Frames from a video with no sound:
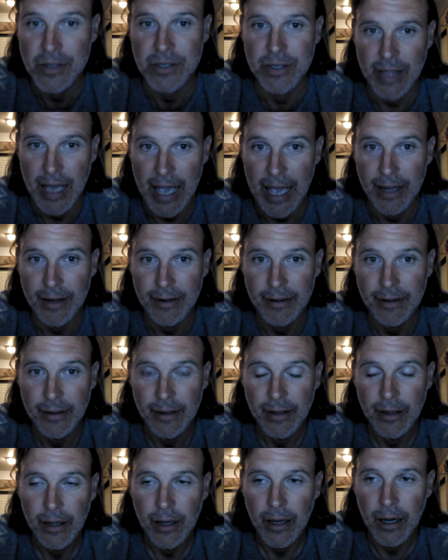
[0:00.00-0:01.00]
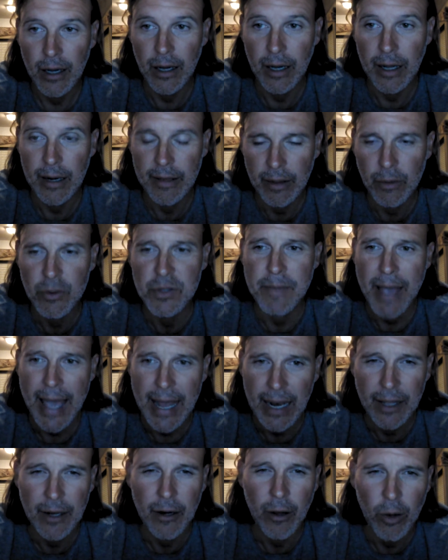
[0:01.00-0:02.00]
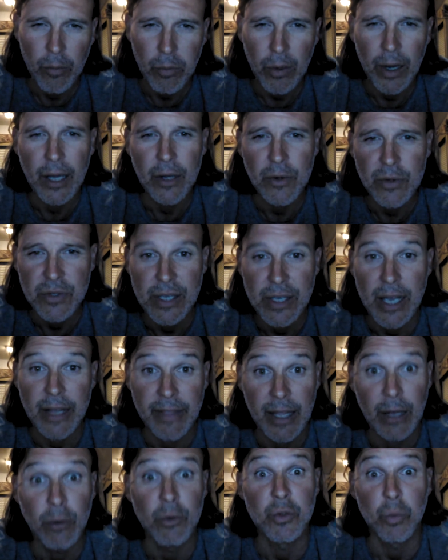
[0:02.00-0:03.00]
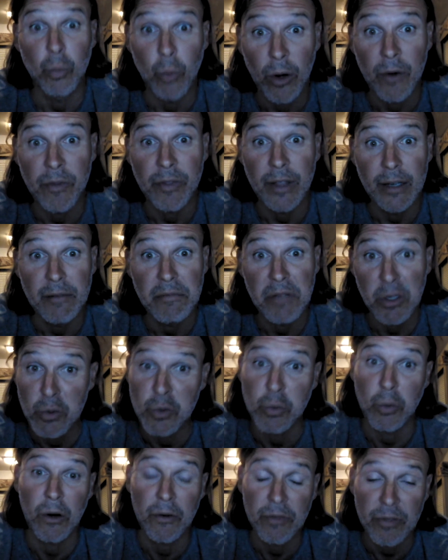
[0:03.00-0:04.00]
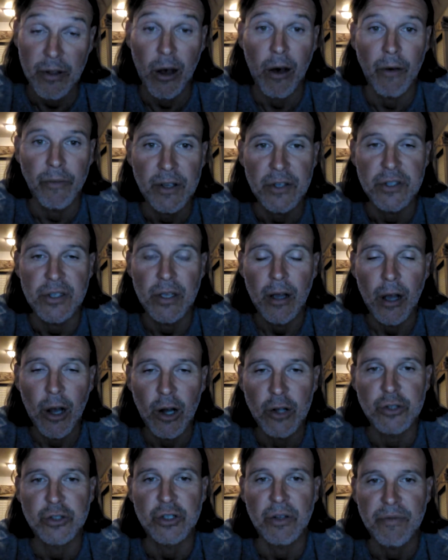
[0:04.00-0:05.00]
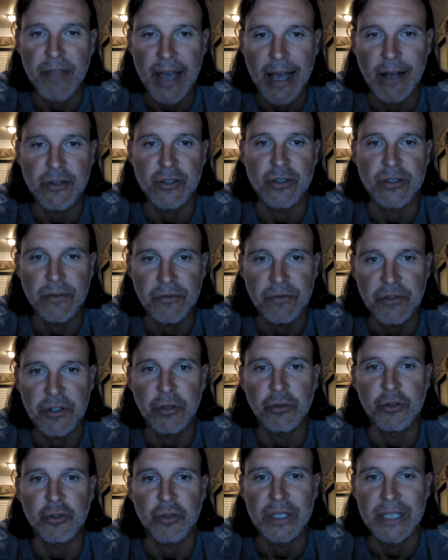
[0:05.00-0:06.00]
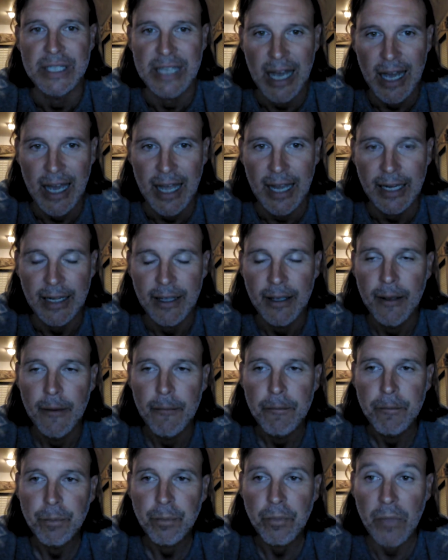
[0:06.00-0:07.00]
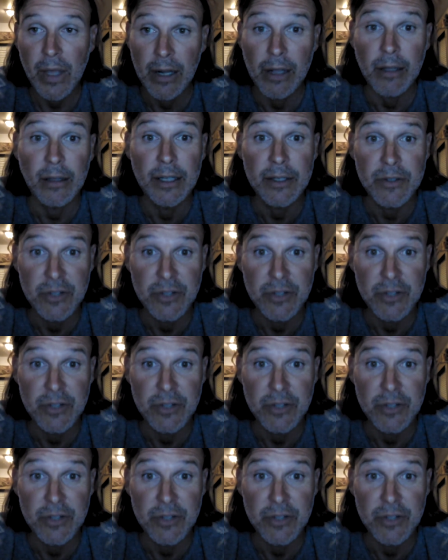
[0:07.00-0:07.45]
I think it was Madeleine Albright who said that it was worth it. It was worth all these hundreds of thousands of children dying. And Clinton supported that.